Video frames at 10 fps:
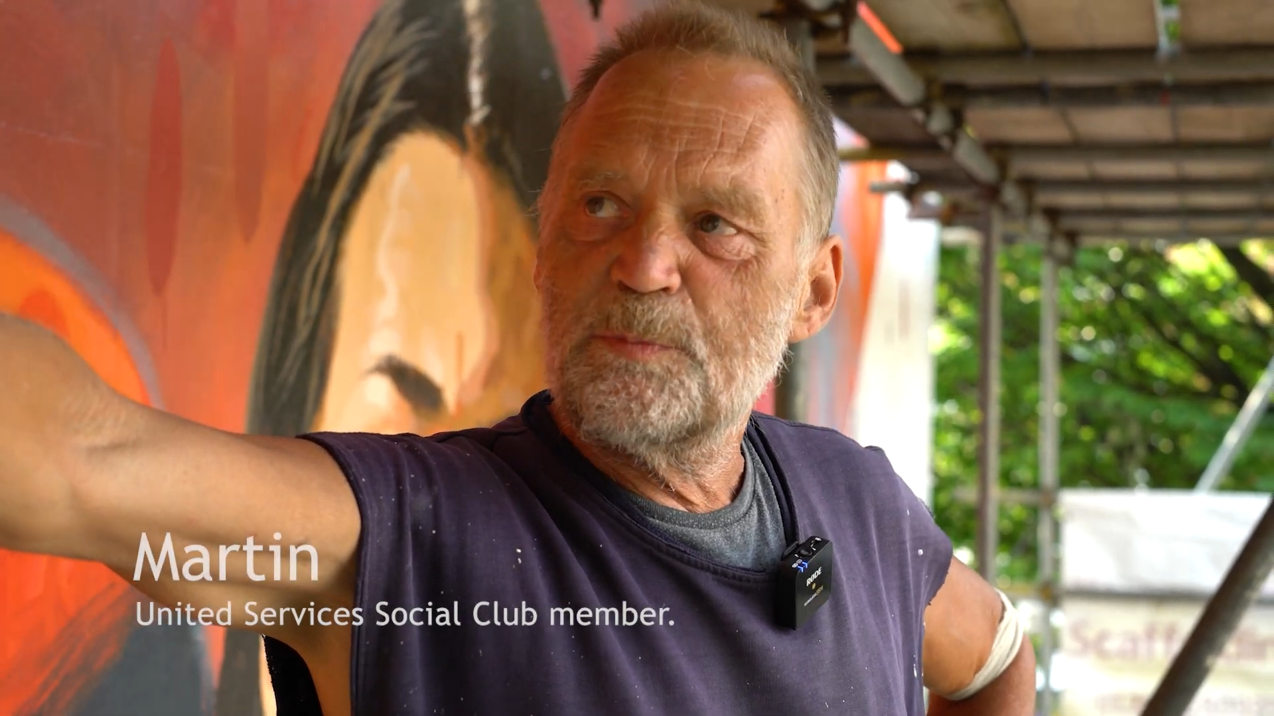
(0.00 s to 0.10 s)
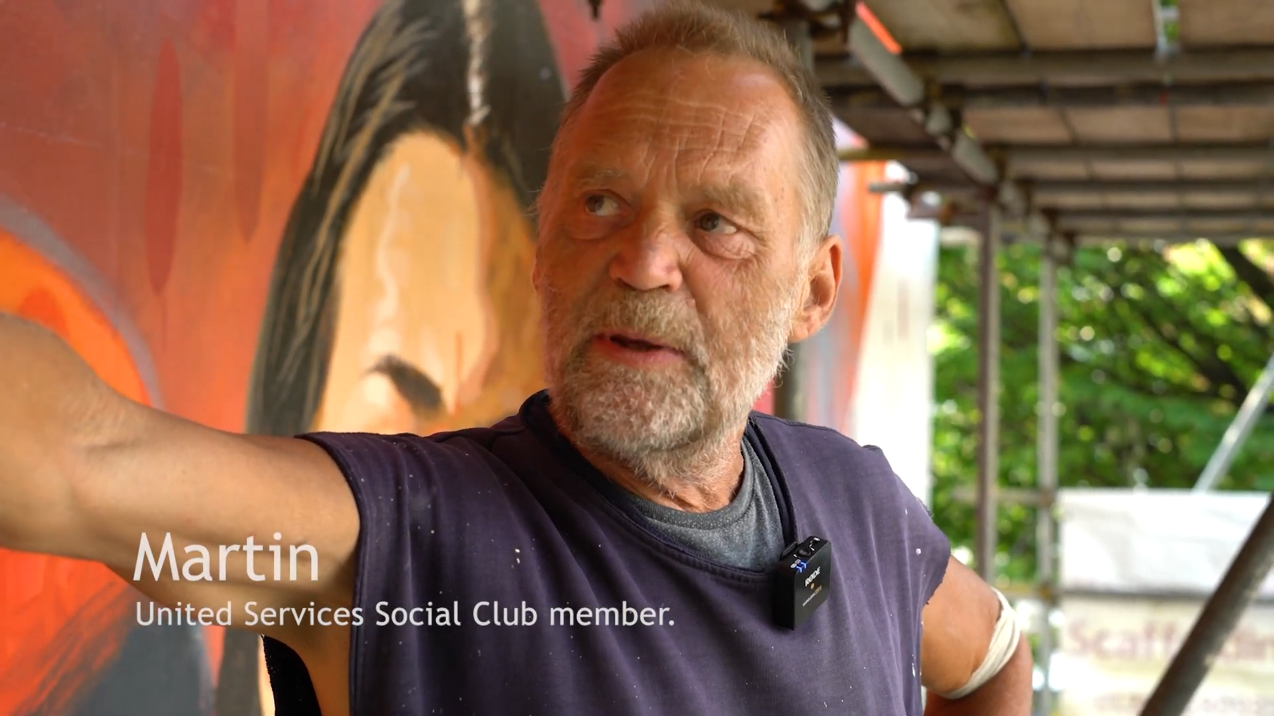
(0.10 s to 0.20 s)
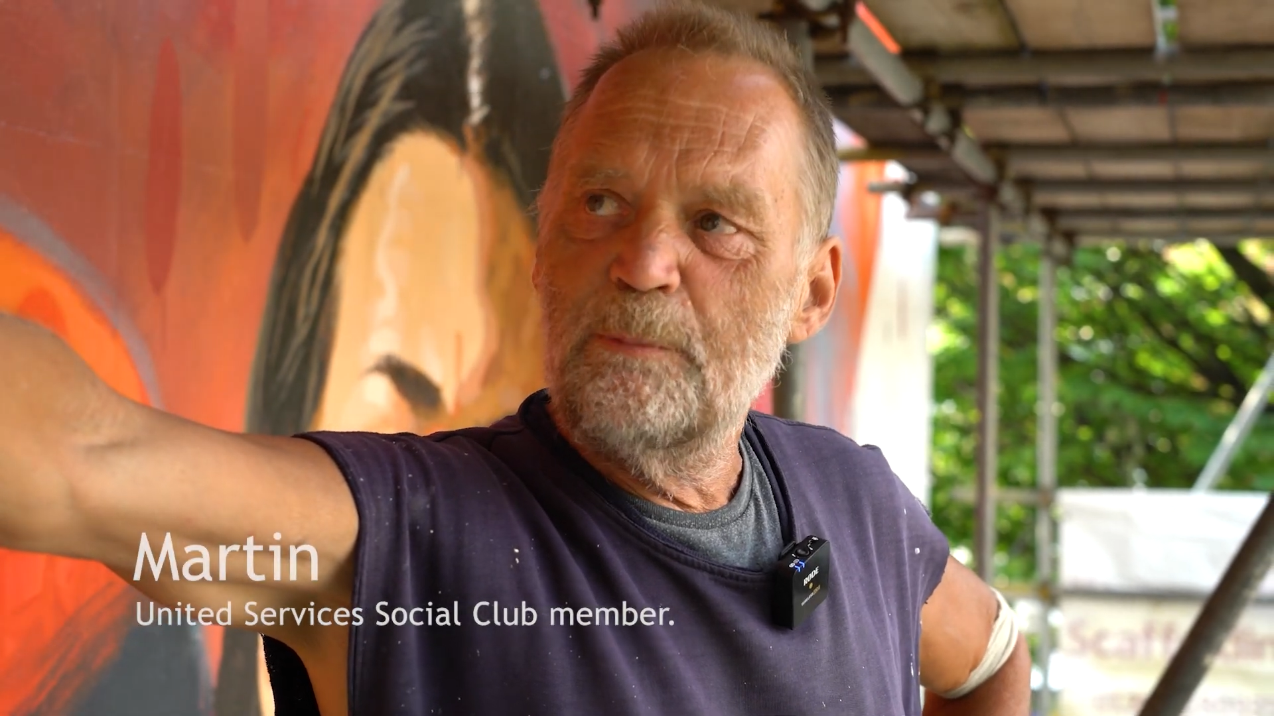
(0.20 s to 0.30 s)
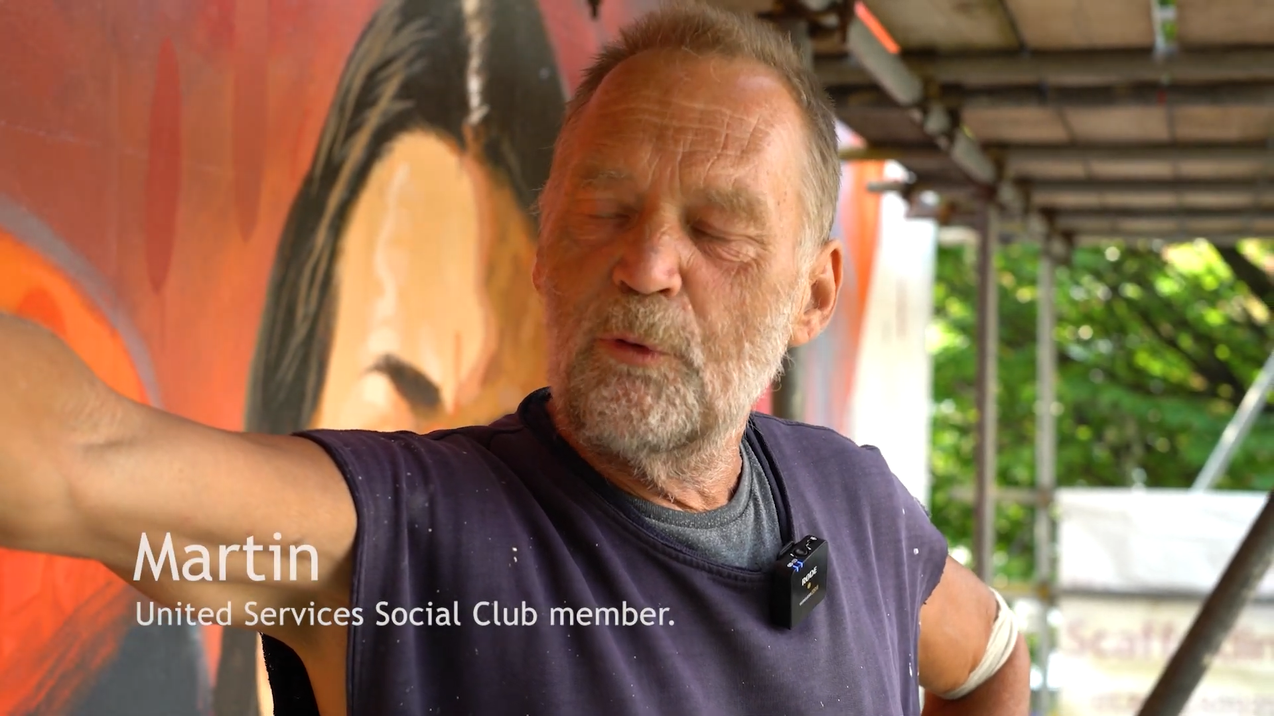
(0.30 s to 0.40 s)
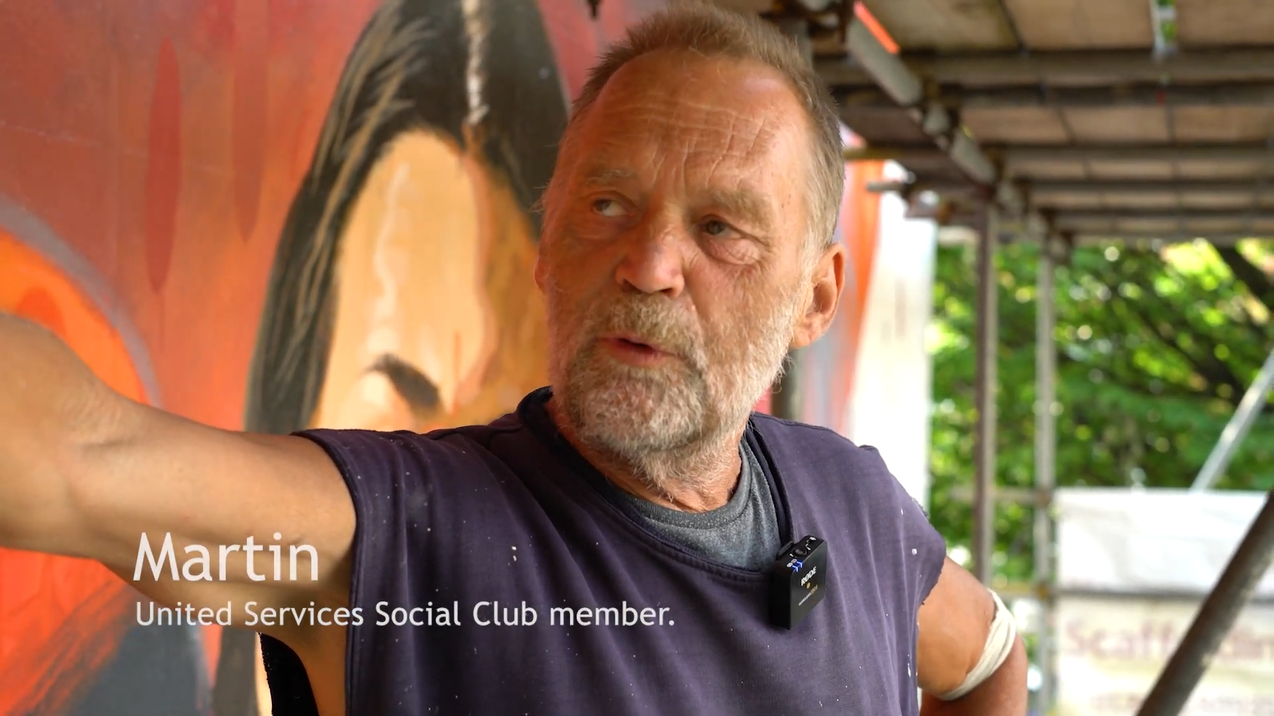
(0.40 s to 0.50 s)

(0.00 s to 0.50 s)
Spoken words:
people